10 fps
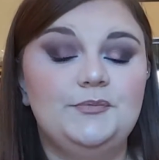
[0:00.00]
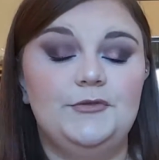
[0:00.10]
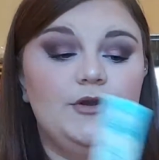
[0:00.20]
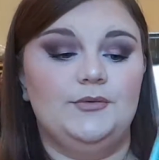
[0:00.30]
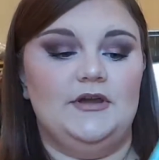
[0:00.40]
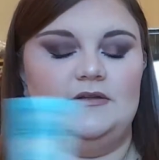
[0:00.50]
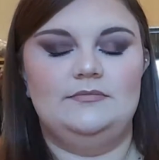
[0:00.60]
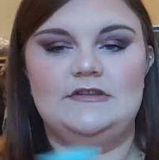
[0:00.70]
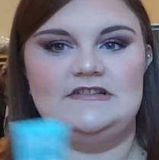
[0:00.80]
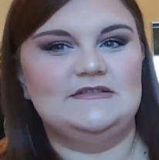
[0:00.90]

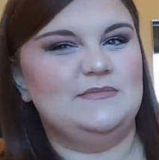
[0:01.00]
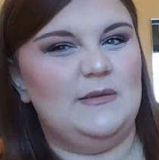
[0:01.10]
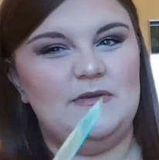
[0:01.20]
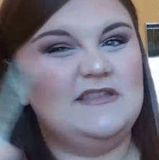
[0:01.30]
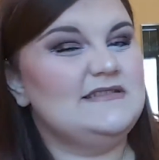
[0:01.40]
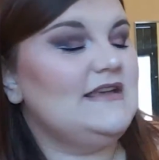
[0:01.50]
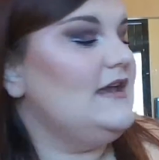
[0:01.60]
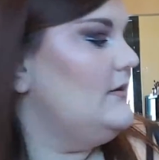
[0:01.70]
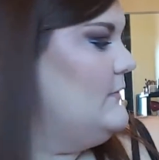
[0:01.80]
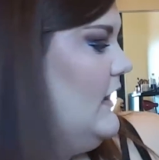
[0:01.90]
like this is maybe the
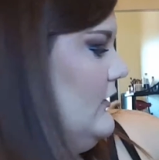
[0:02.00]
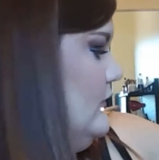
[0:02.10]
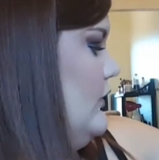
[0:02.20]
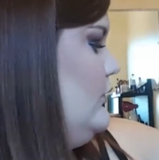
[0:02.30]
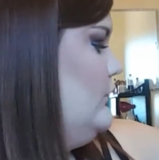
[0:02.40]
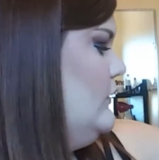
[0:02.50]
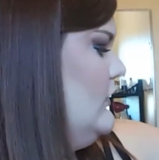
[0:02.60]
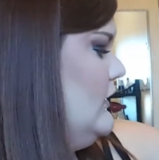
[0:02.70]
same. I don't know.